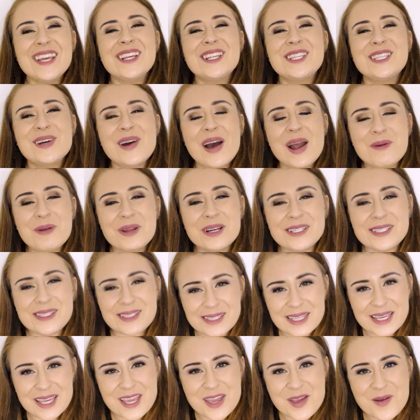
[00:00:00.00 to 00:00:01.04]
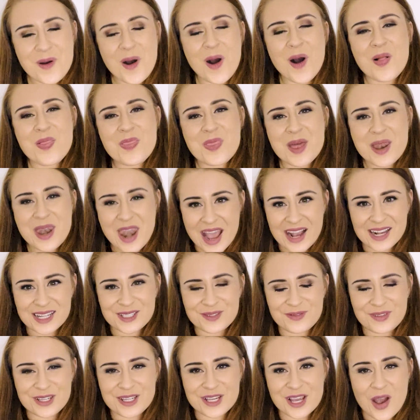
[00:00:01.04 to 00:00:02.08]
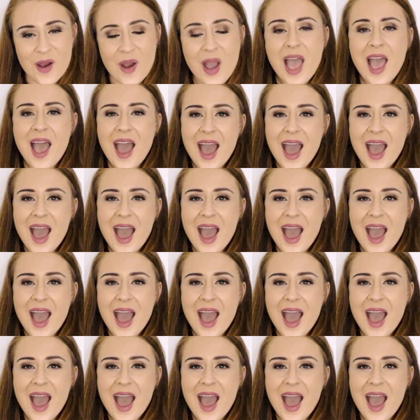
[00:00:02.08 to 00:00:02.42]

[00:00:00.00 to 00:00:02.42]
So I'm going to see you on the next video.